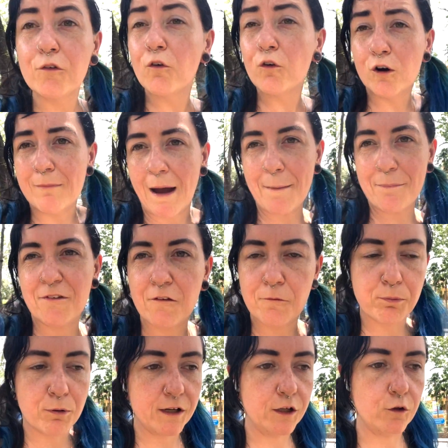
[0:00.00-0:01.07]
Google Maps is
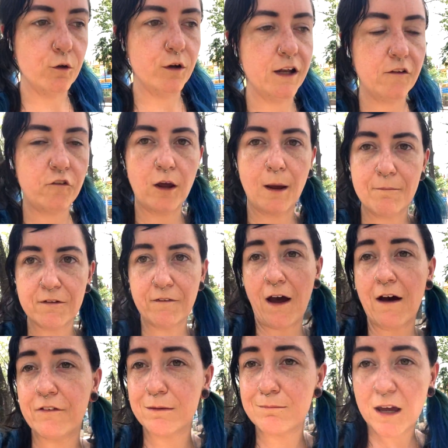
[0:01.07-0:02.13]
pretty good in terms of
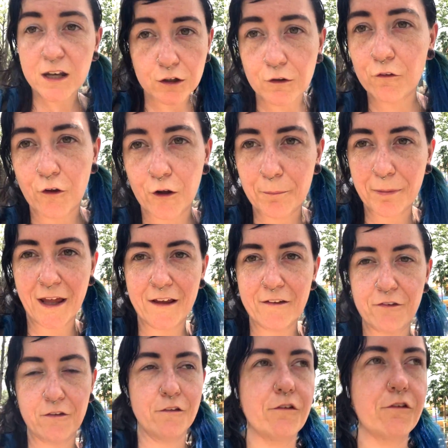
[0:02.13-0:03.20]
having menus on
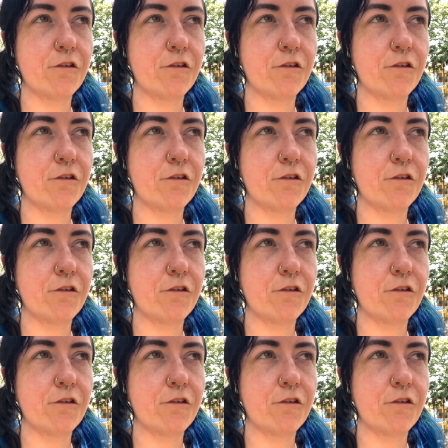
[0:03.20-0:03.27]
places.